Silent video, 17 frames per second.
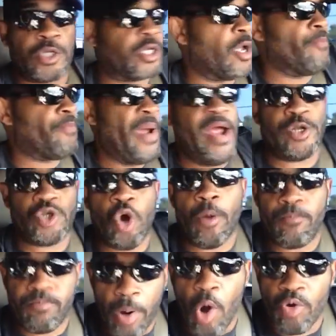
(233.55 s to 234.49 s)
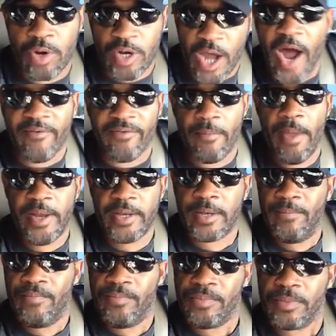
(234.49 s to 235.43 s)
compared to a broke government.
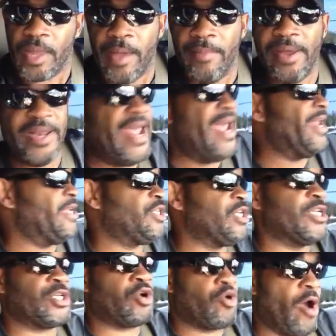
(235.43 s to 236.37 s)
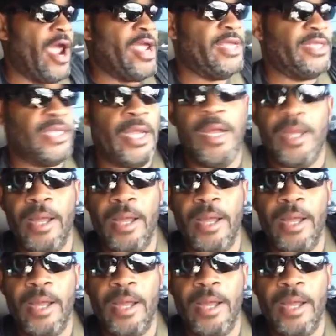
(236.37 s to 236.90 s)
I mean, that is just crazy.